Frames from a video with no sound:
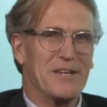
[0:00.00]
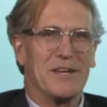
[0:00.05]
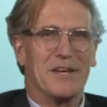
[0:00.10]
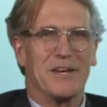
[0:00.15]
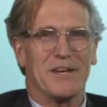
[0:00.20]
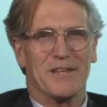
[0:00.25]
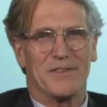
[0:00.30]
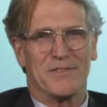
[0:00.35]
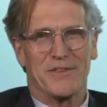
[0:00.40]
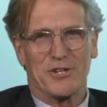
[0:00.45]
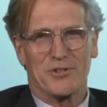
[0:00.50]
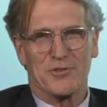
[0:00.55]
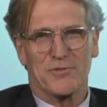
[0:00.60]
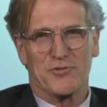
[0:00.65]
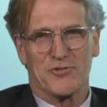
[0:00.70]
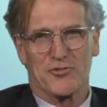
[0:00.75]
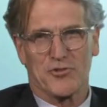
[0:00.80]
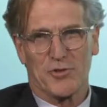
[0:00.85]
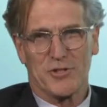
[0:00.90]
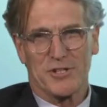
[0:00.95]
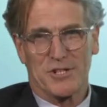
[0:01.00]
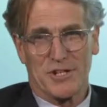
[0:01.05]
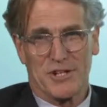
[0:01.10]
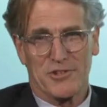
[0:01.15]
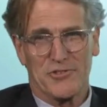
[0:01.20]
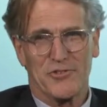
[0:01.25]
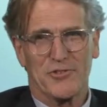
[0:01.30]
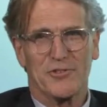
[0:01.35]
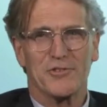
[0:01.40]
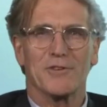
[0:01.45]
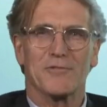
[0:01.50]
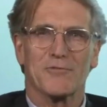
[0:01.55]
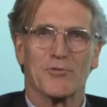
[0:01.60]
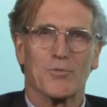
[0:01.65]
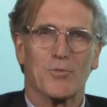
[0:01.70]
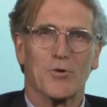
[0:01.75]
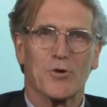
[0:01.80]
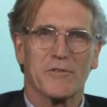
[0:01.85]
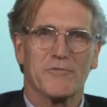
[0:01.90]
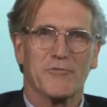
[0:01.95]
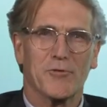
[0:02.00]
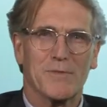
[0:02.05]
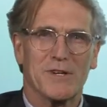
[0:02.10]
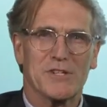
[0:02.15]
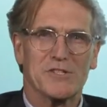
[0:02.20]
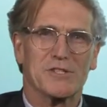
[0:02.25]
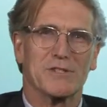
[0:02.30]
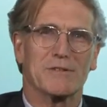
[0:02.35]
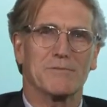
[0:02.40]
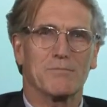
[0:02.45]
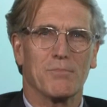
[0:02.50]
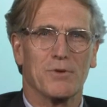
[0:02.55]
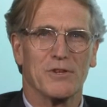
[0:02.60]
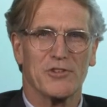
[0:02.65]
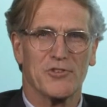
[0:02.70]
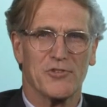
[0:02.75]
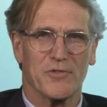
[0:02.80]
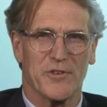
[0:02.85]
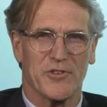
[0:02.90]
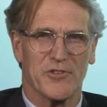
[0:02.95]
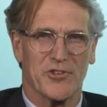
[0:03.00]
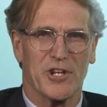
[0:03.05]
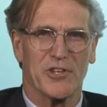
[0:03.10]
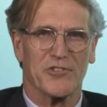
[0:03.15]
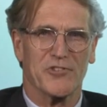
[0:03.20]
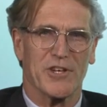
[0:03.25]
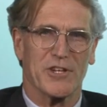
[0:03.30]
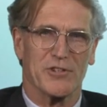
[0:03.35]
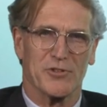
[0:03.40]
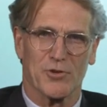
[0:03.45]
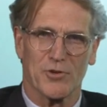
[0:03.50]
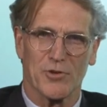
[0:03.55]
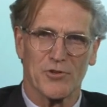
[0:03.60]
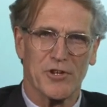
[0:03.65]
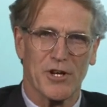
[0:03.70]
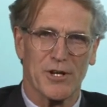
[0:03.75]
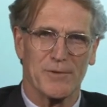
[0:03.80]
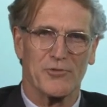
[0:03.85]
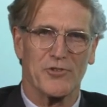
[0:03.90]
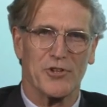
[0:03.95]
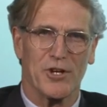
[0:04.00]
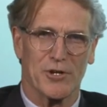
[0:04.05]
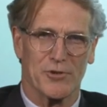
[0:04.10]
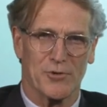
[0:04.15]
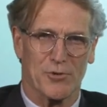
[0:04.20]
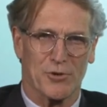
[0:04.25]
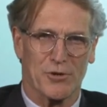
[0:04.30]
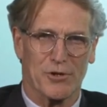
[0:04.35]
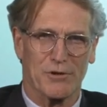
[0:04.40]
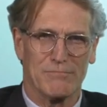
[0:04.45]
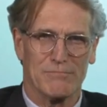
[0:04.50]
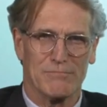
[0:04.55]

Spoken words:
And thank you for joining us. For more information, please visit us at eurotimes.org.